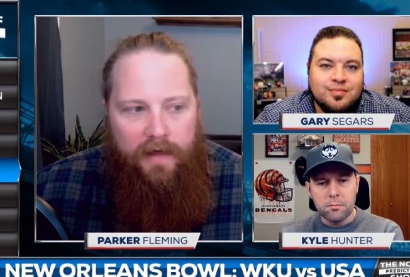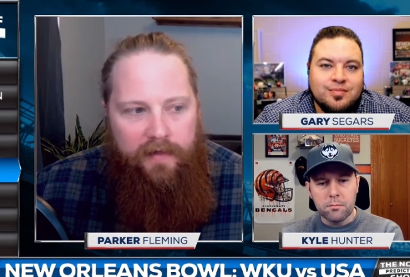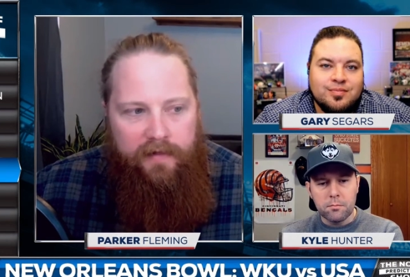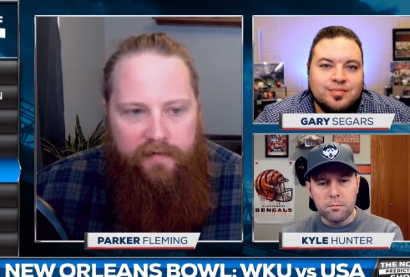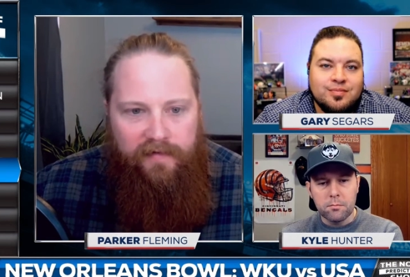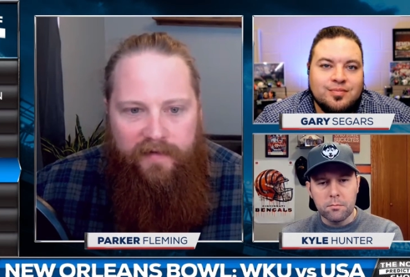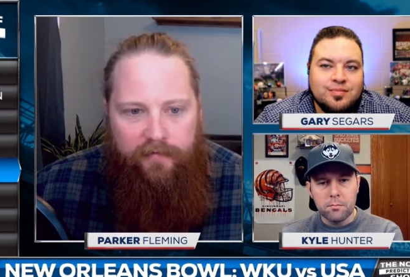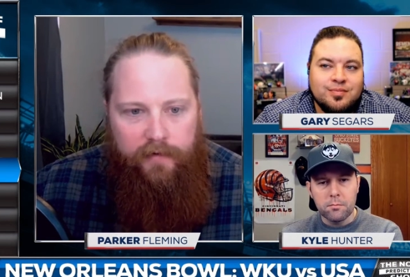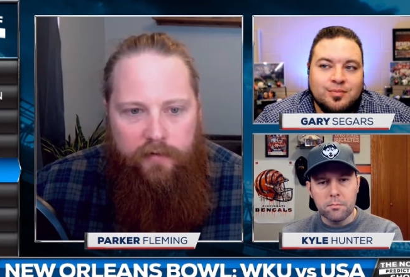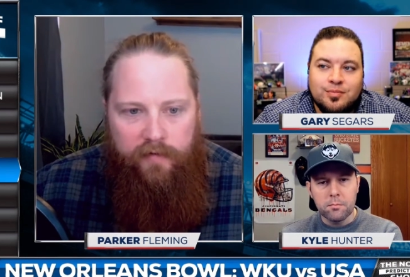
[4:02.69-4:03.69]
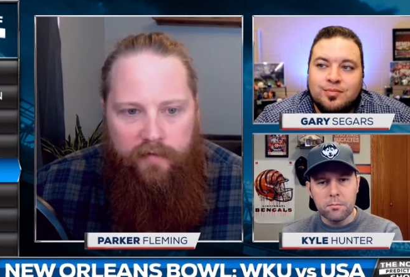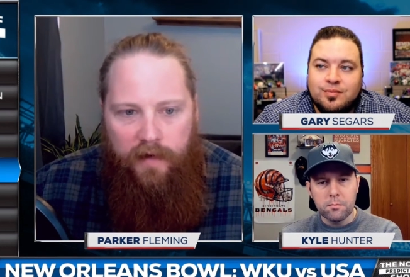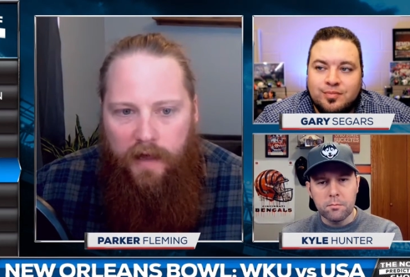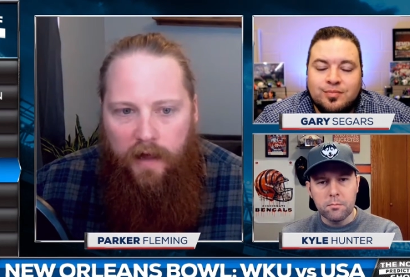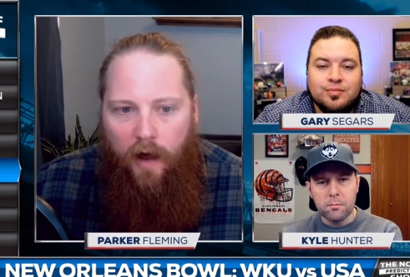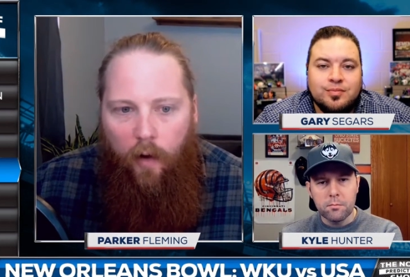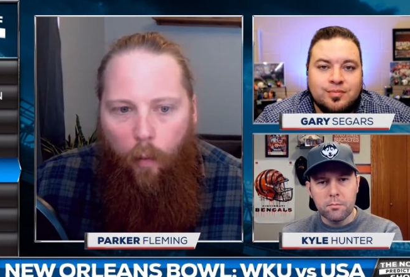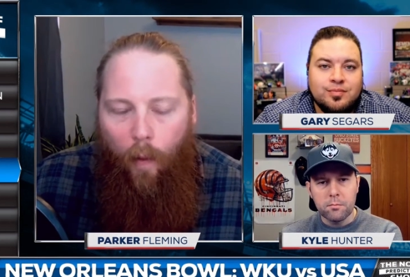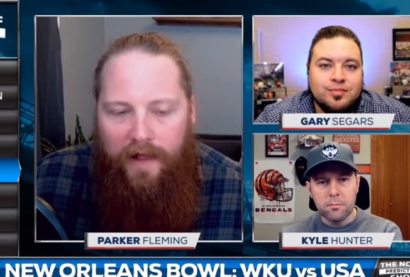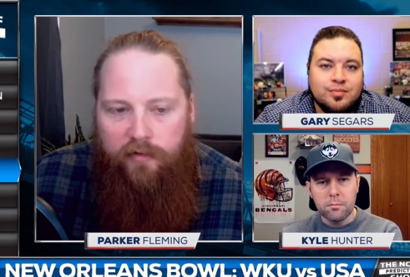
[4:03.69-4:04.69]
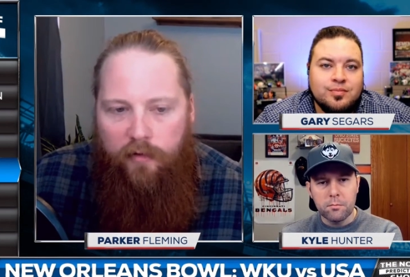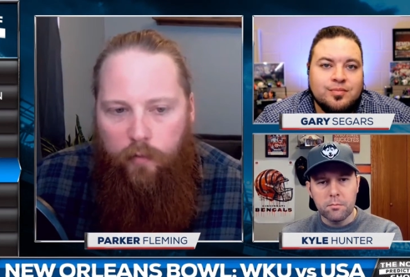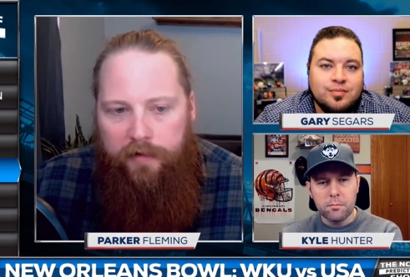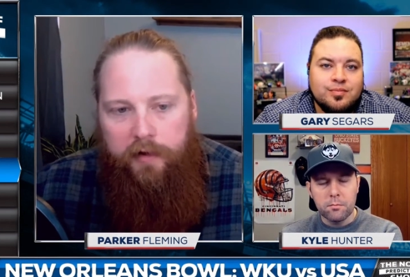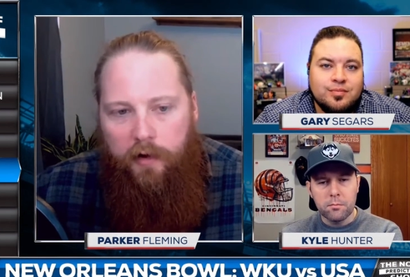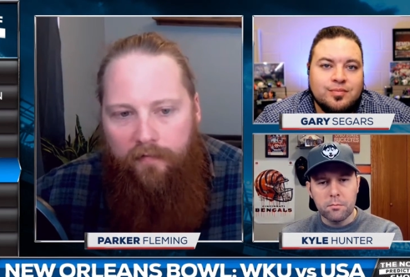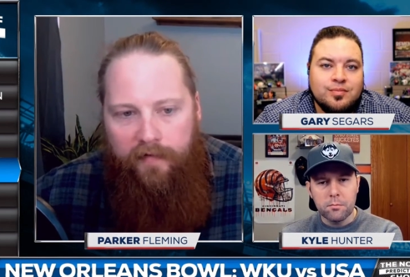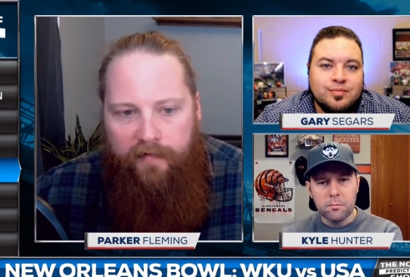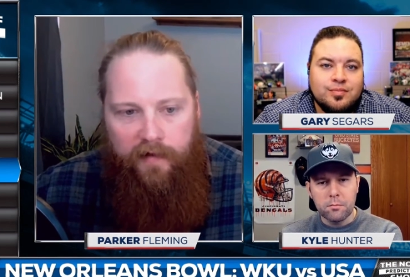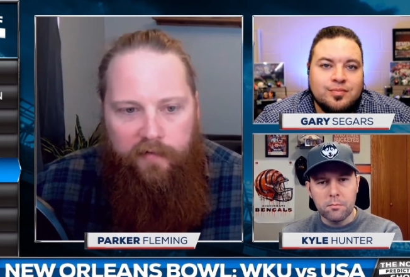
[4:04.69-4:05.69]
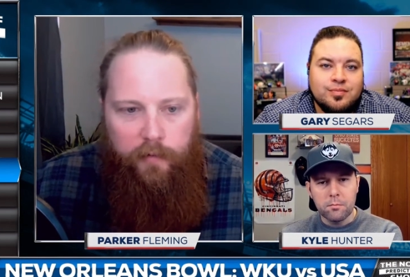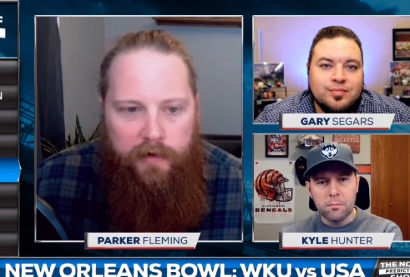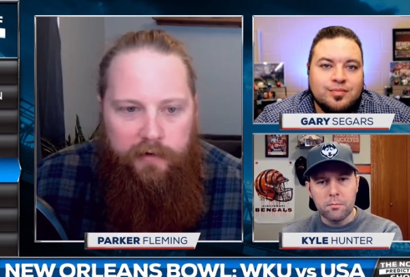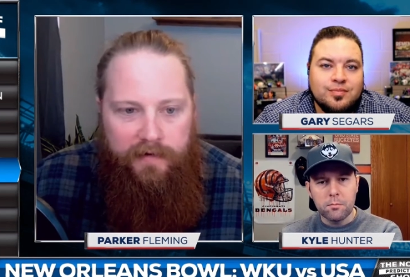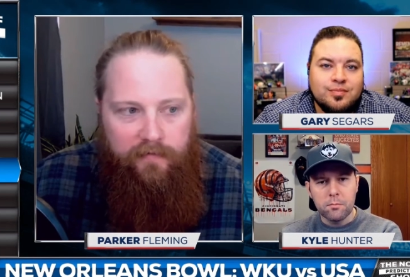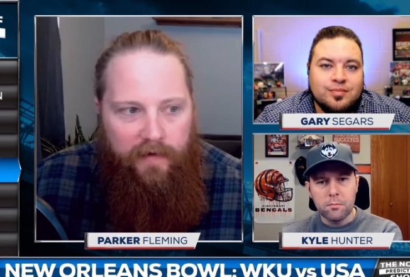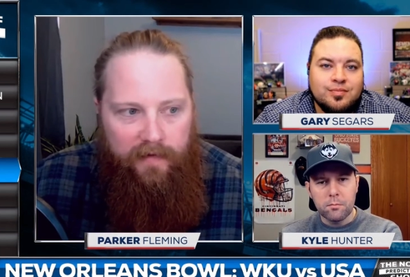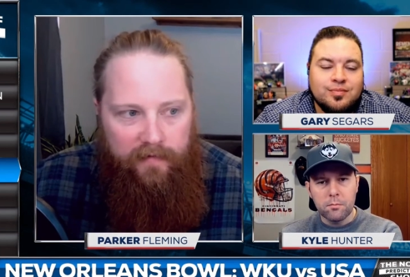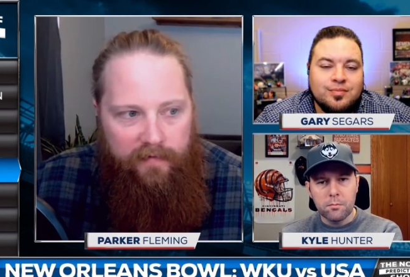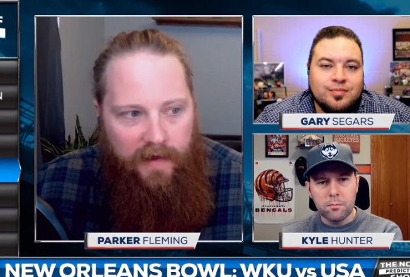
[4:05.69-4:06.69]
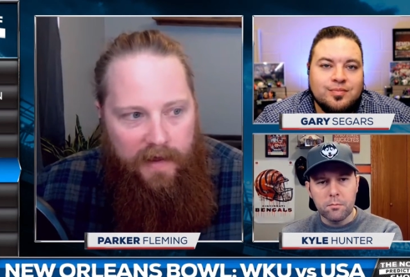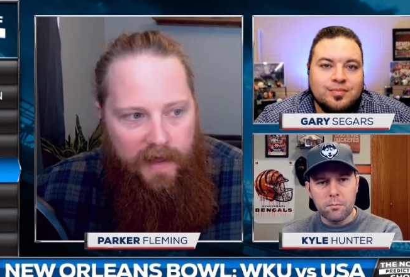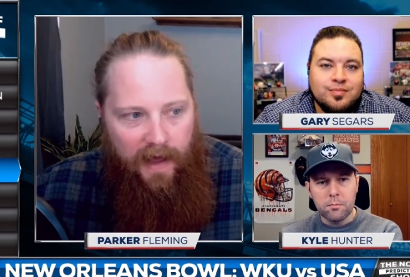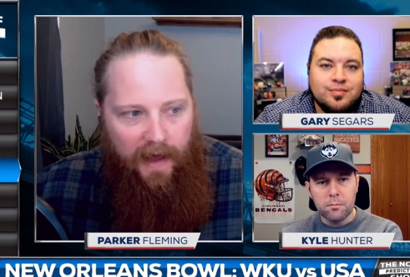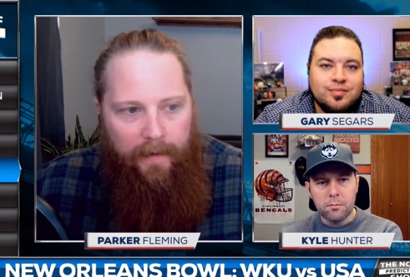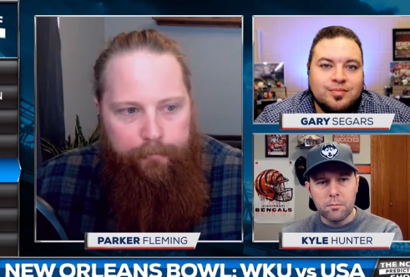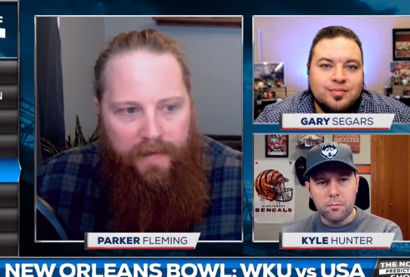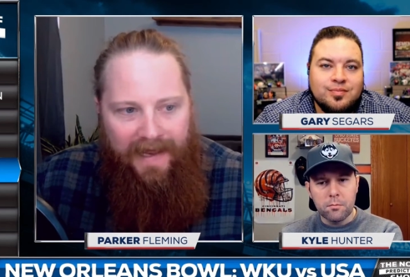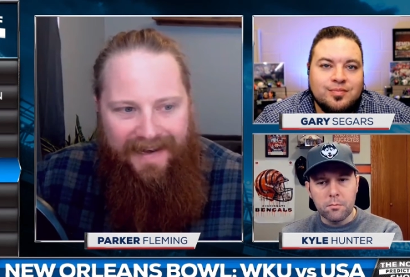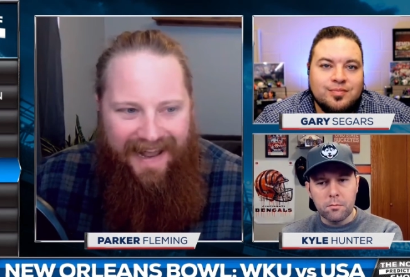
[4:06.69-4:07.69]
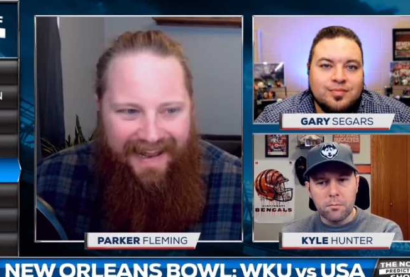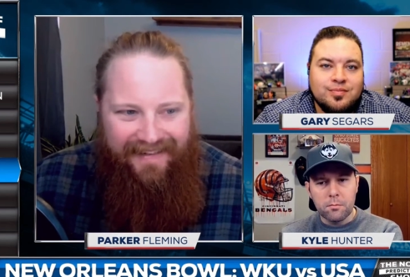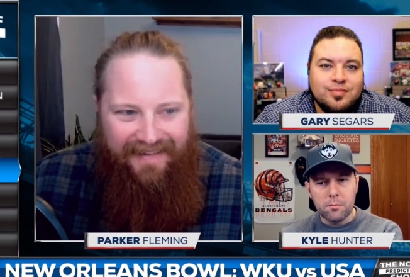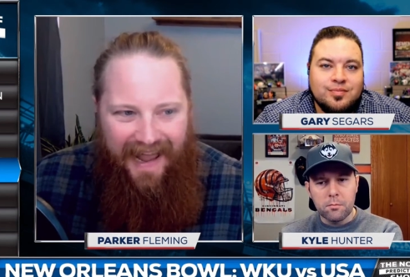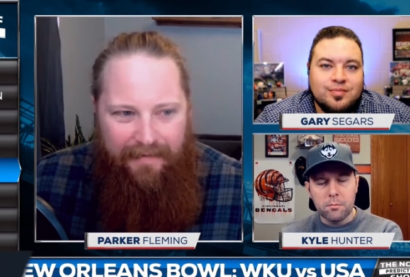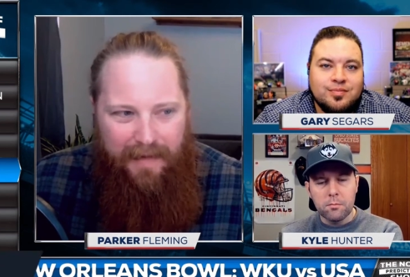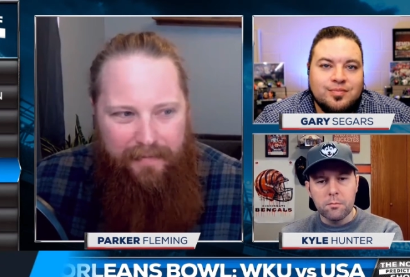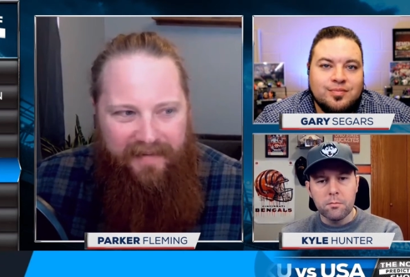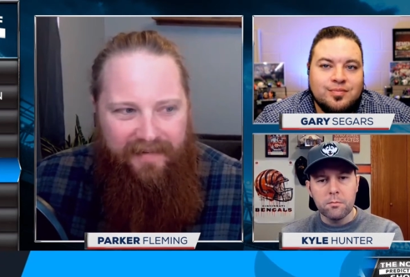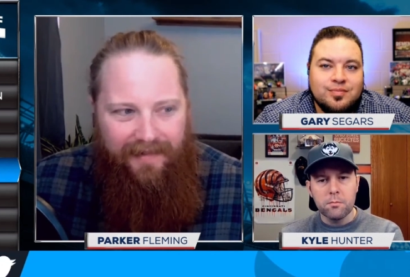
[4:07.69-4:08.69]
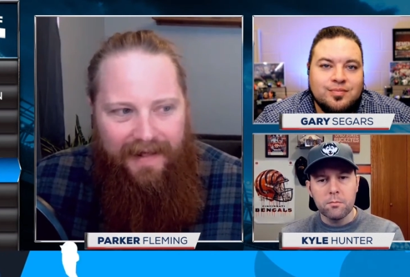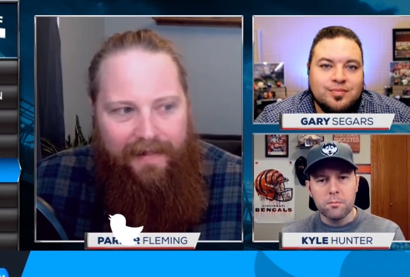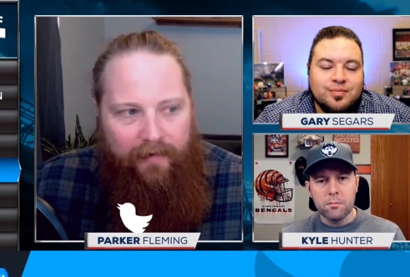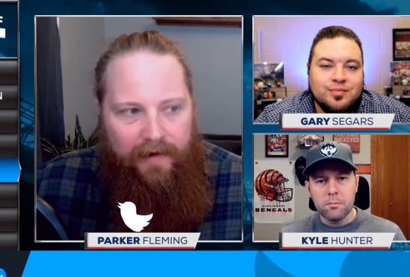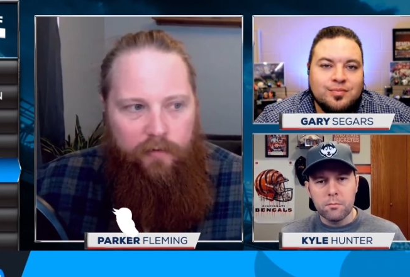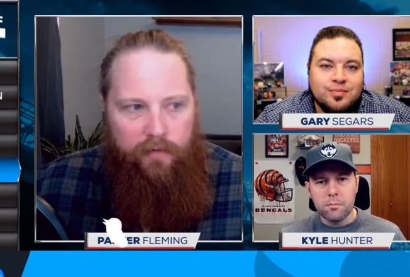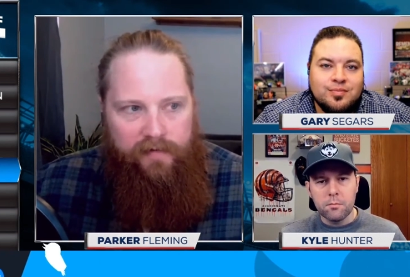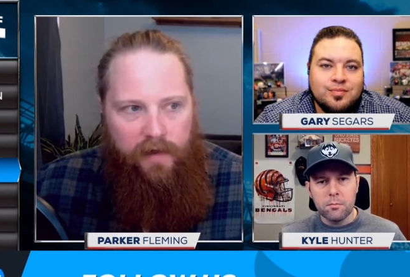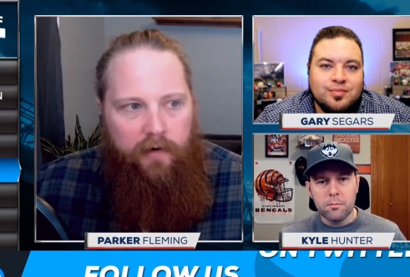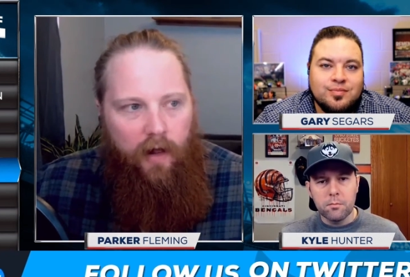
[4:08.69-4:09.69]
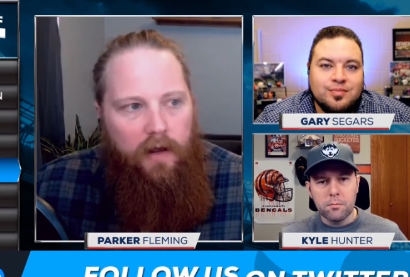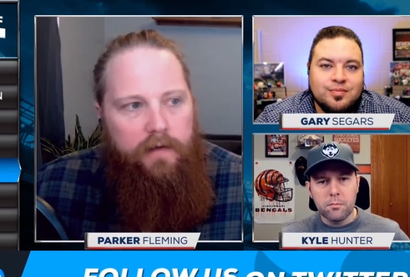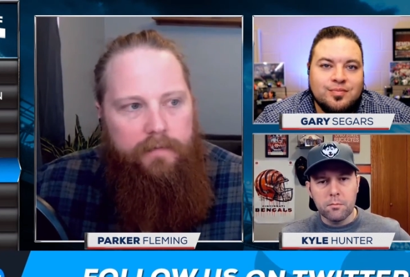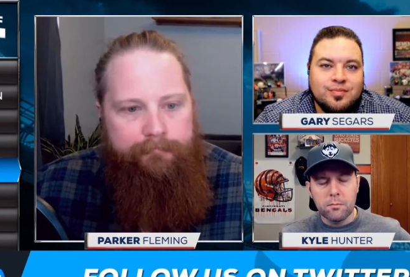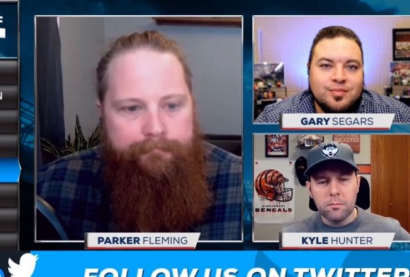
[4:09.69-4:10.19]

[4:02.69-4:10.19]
Speaker 1: I think this is definitely just a really good offense against a really good defense, and maybe slightly lean towards the underdog.